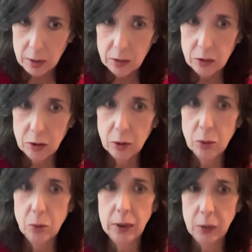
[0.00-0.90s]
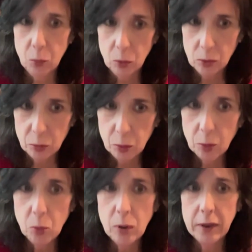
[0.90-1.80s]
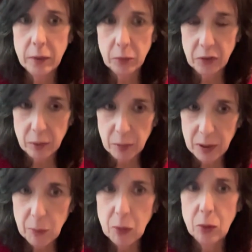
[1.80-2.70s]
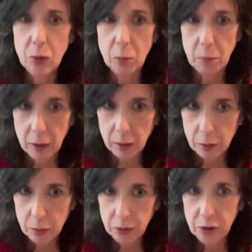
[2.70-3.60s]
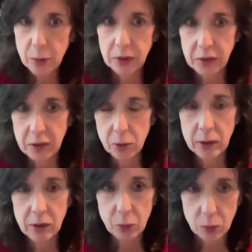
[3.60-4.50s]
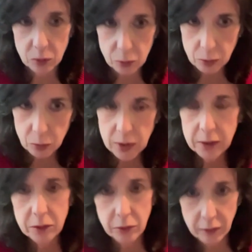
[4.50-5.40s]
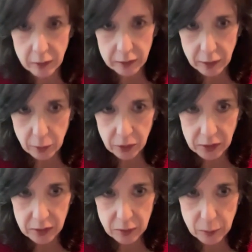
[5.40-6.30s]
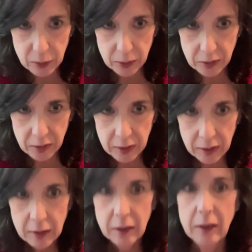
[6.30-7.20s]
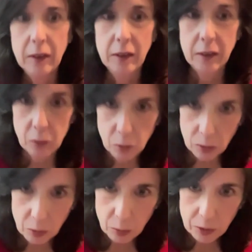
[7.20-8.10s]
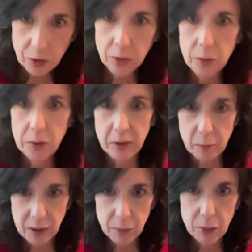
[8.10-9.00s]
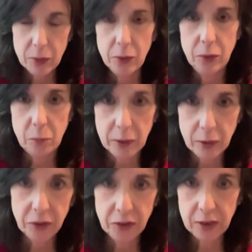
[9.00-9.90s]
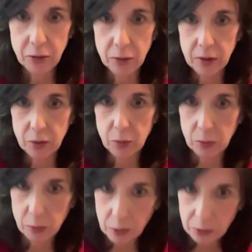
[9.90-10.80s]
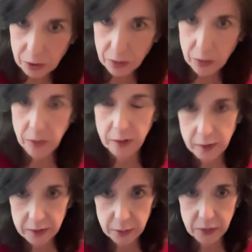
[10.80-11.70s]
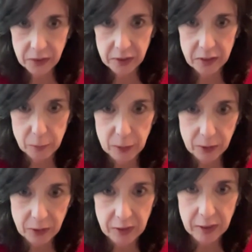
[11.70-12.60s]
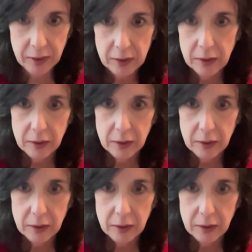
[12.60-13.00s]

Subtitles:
So in World War One, it was the people who opposed U.S. entry into World War One who thought there was a conspiracy. In World War Two, it's the people who opposed entry into World War Two who thought there was a conspiracy.